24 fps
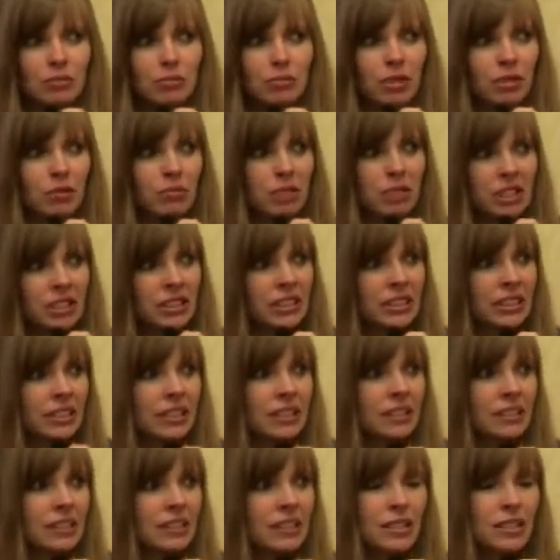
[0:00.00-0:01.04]
but
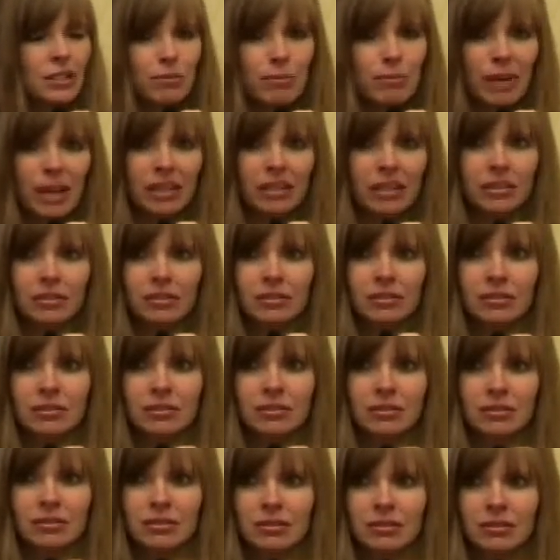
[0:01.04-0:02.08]
really, it's about
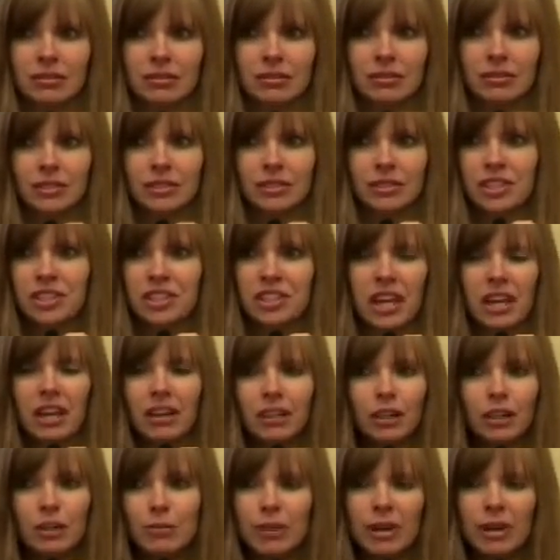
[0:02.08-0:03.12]
just
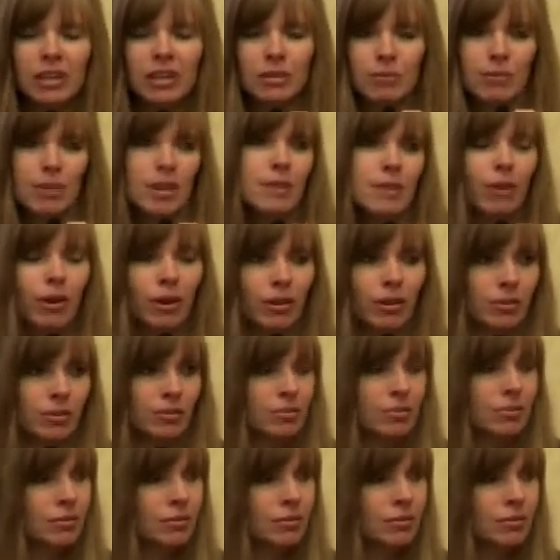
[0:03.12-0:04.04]
caring about the people.